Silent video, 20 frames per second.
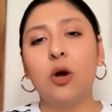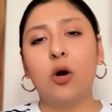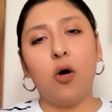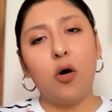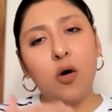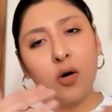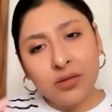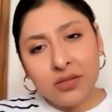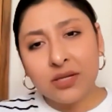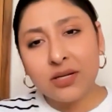
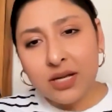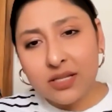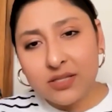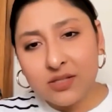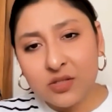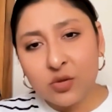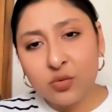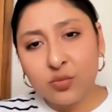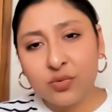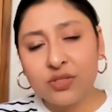on the
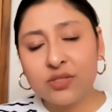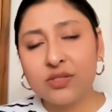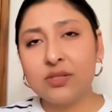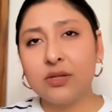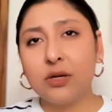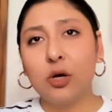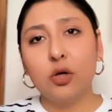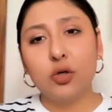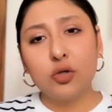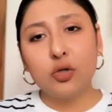consumer's
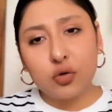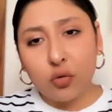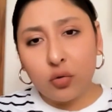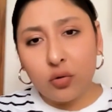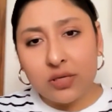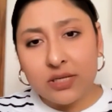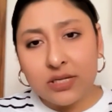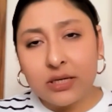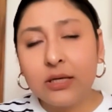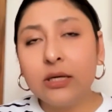
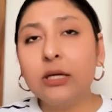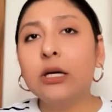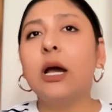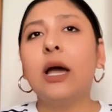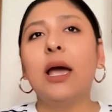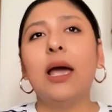shoulder?